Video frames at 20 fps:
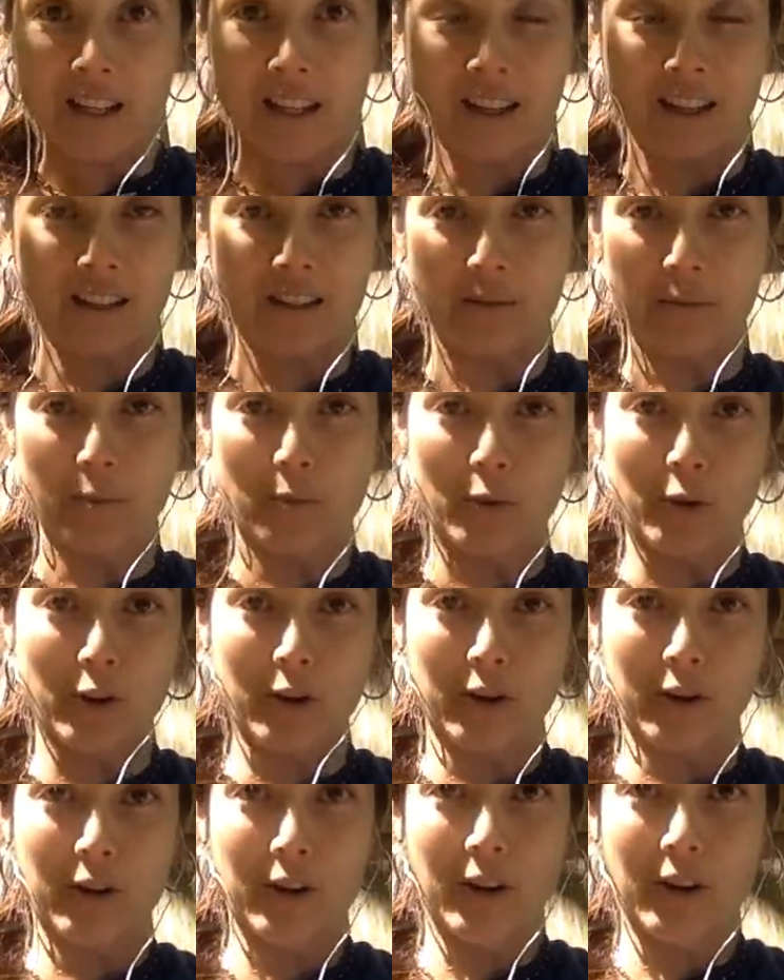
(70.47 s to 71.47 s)
That's
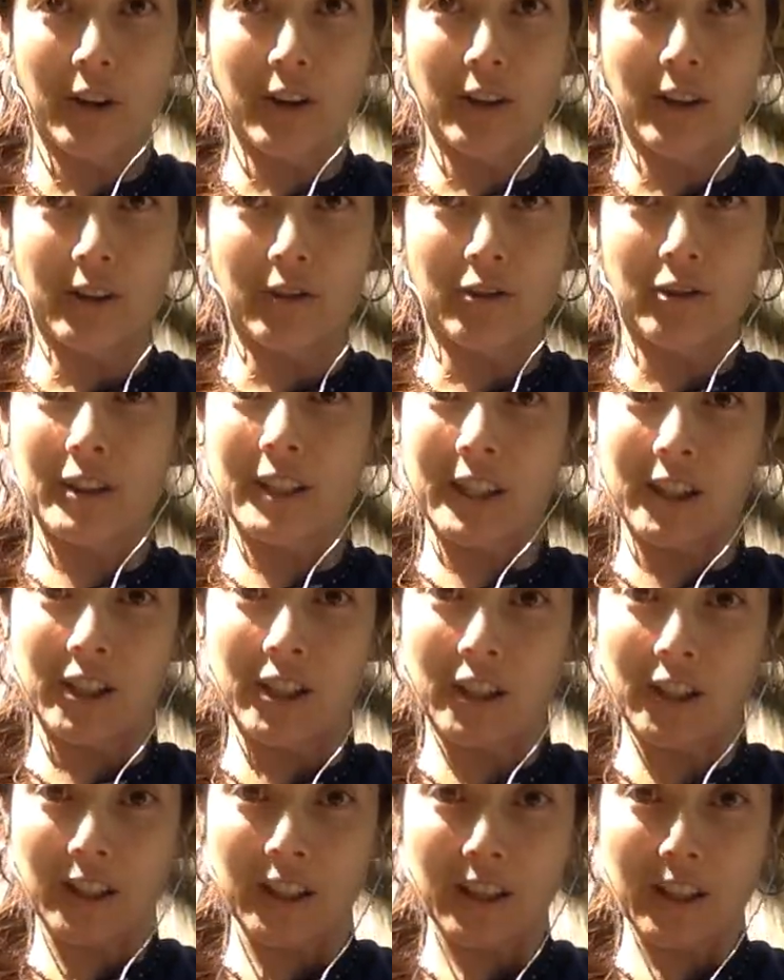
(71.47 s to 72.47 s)
more
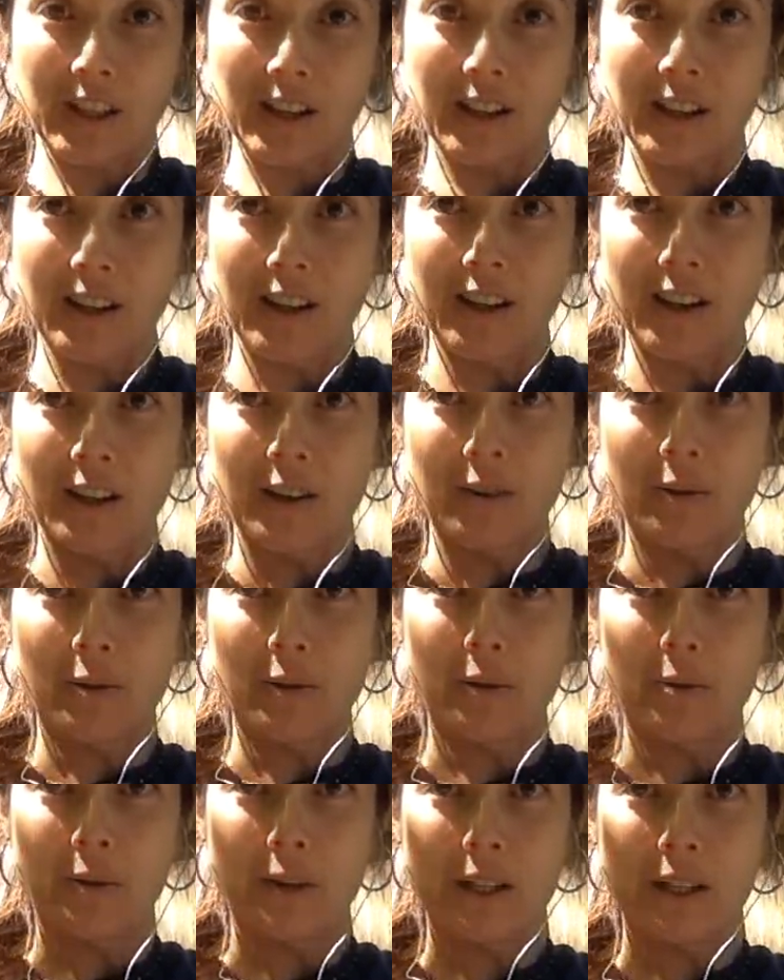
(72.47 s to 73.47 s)
traditionally
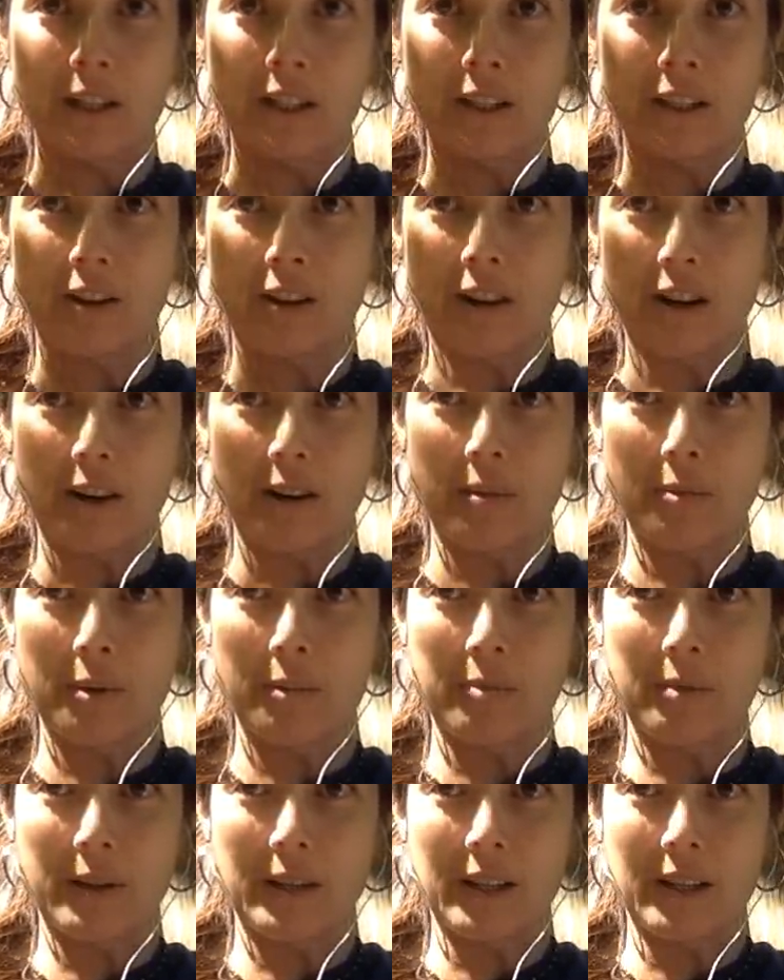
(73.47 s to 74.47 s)
what we describe
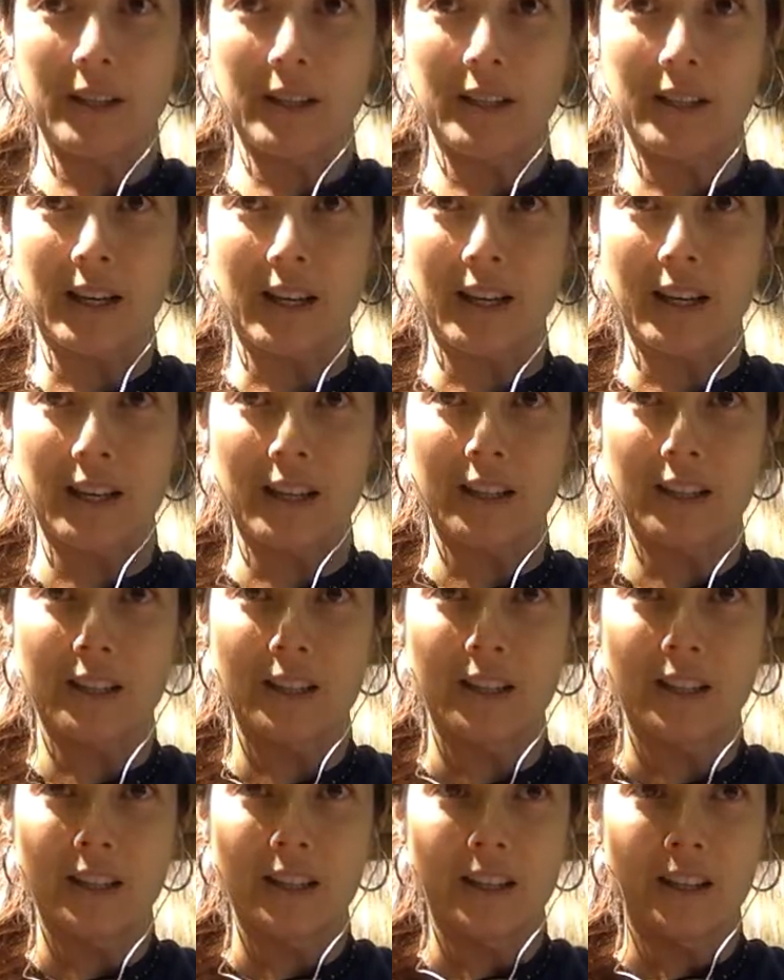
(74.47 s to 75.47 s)
bees
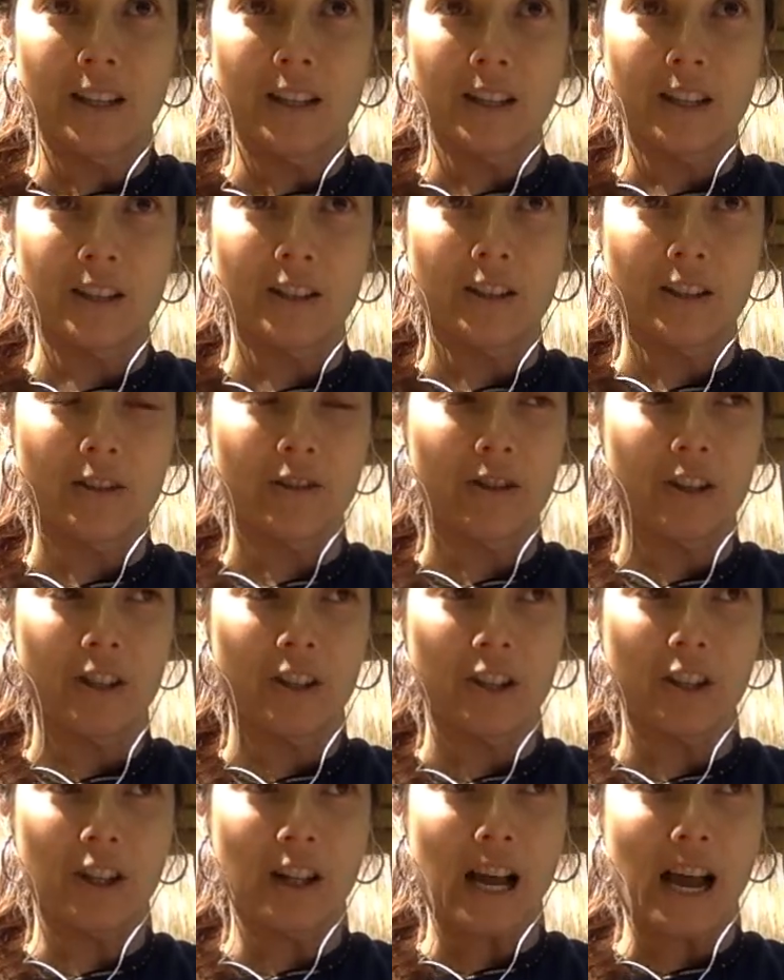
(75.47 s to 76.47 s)
as. That's a
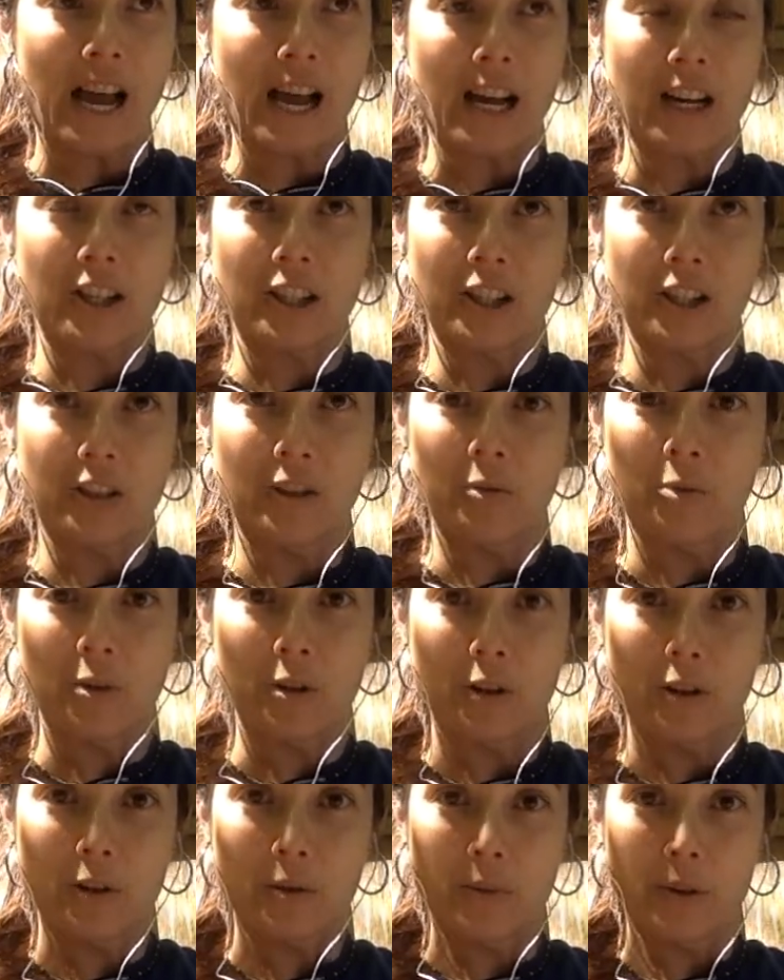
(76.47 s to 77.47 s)
traditional action
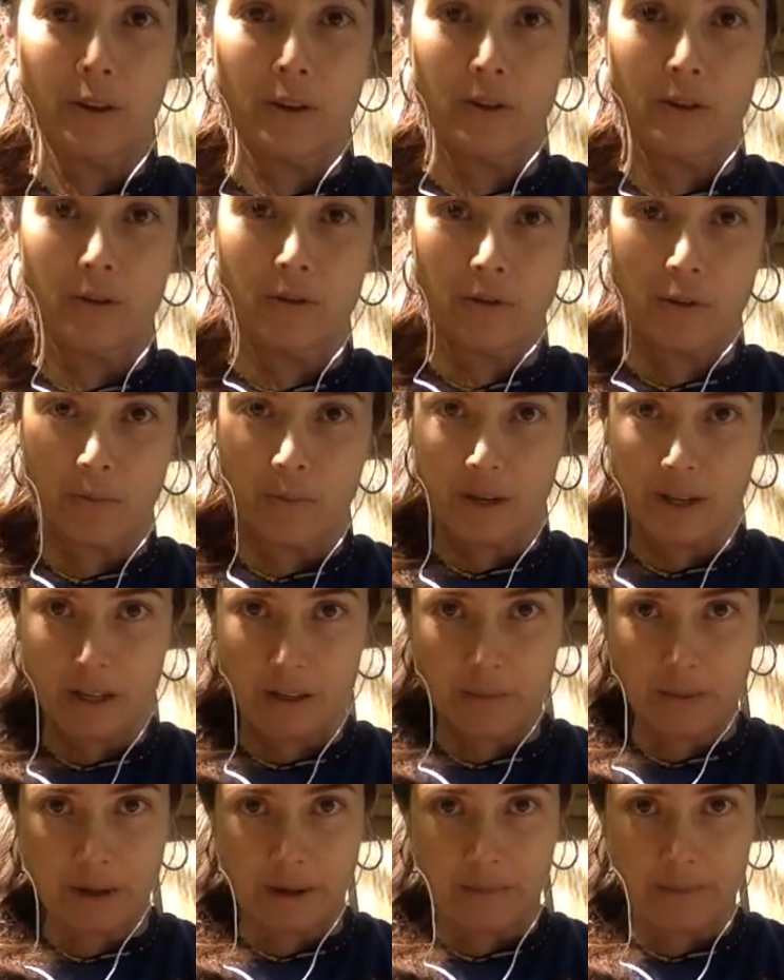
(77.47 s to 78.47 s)
word we use for bees,
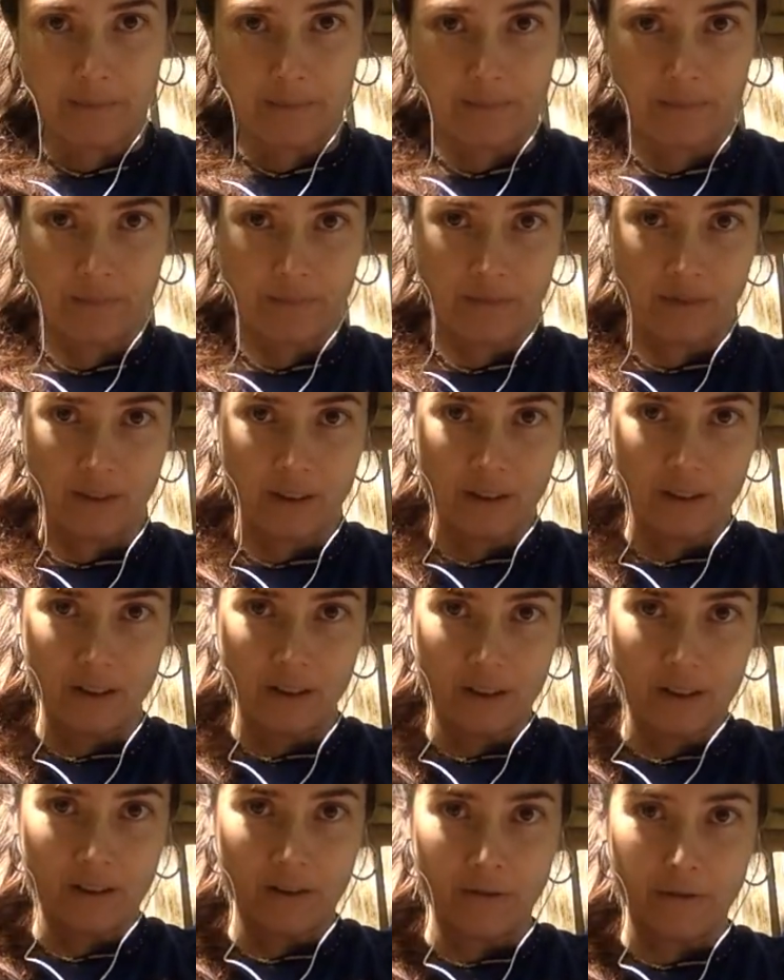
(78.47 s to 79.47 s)
but
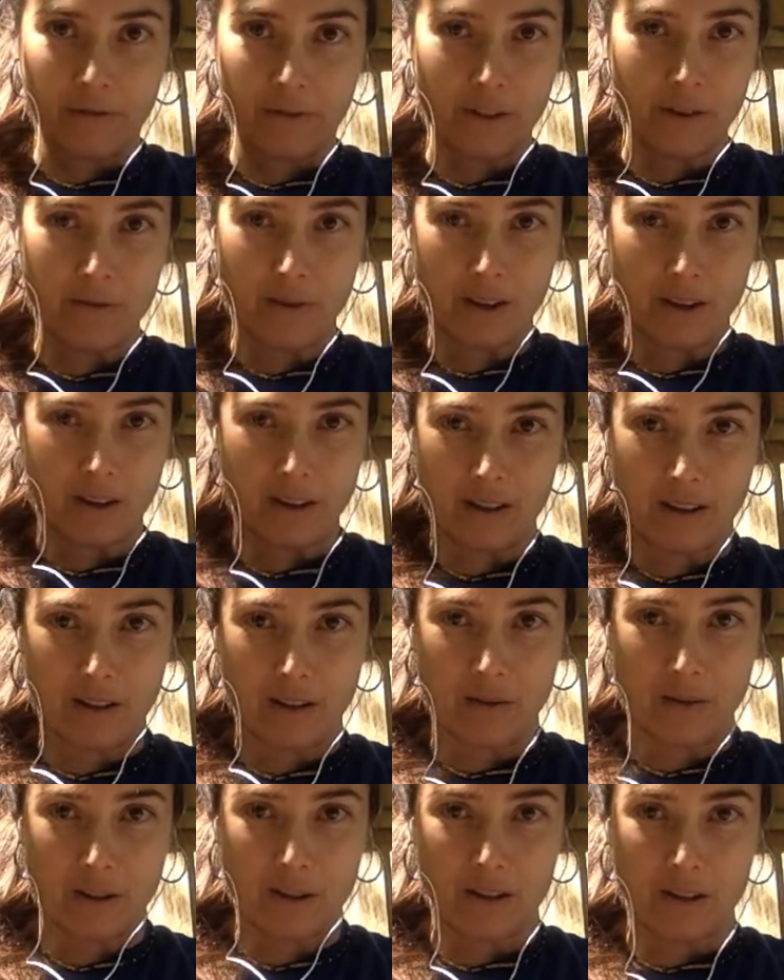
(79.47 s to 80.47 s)
flowing, I
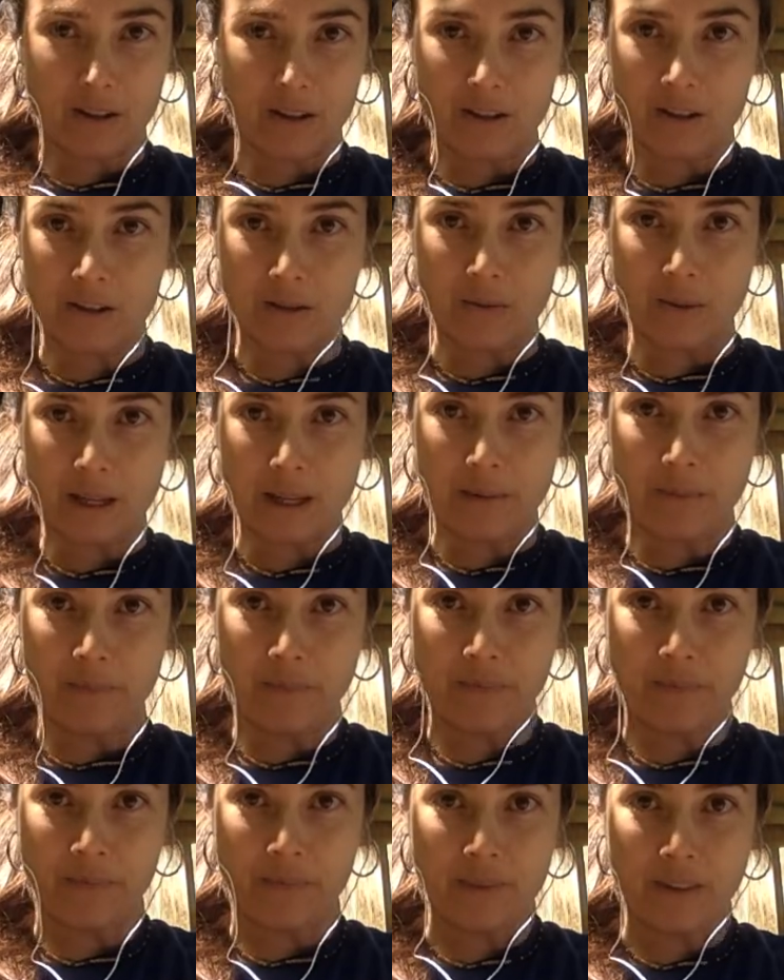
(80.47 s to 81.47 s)
think, works just as well
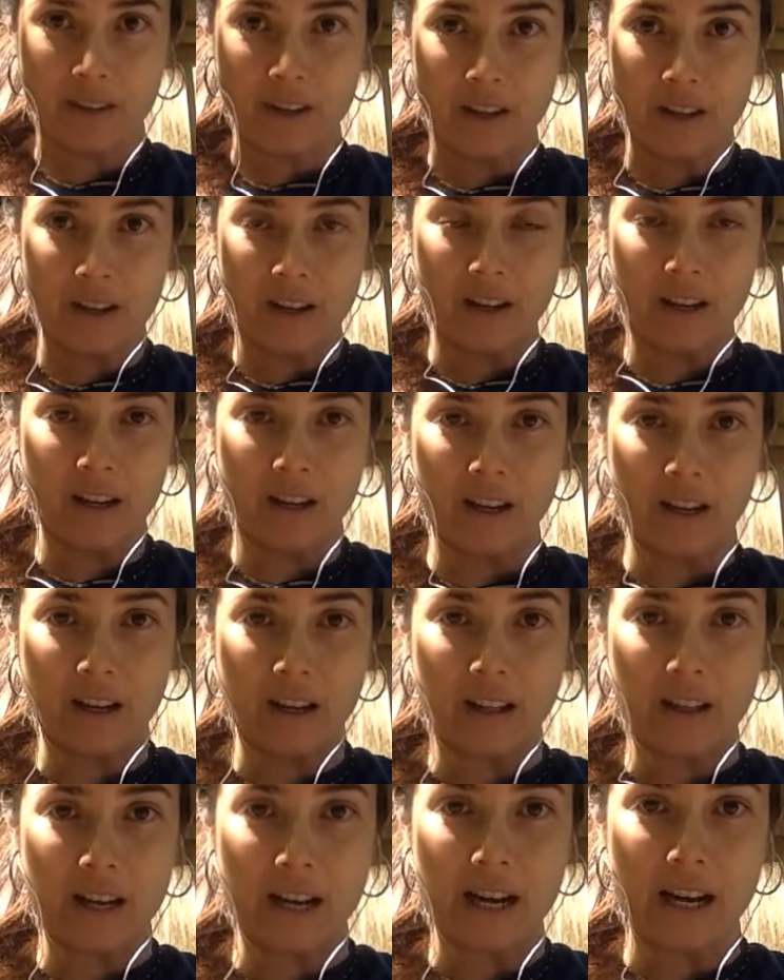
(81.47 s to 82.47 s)
in and out
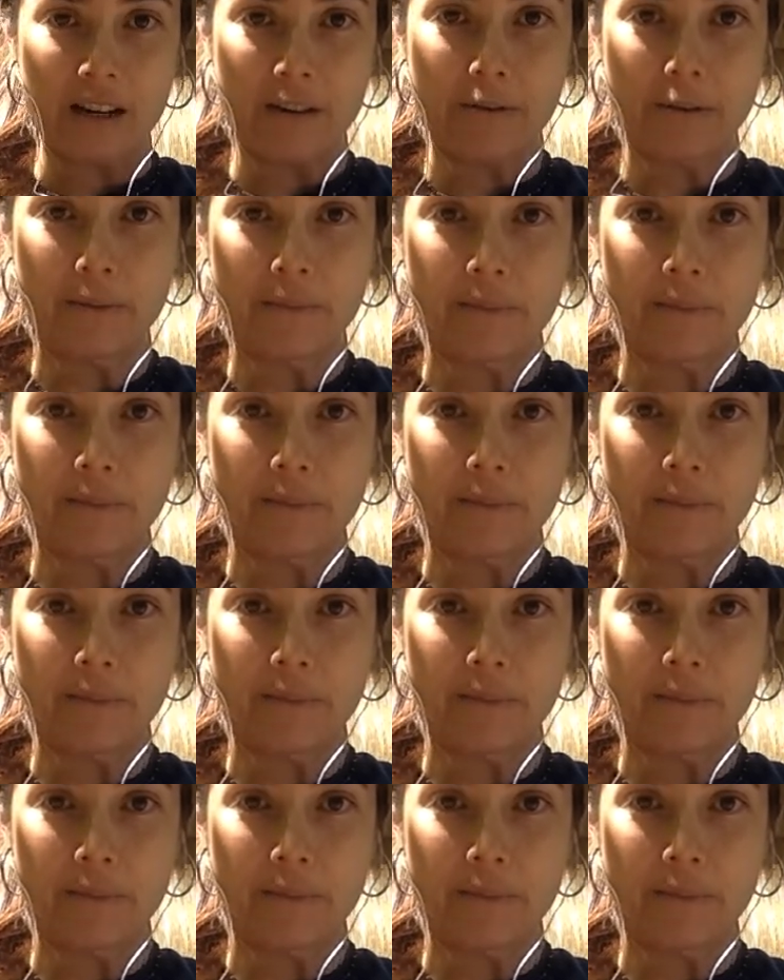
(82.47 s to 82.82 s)
of the hive.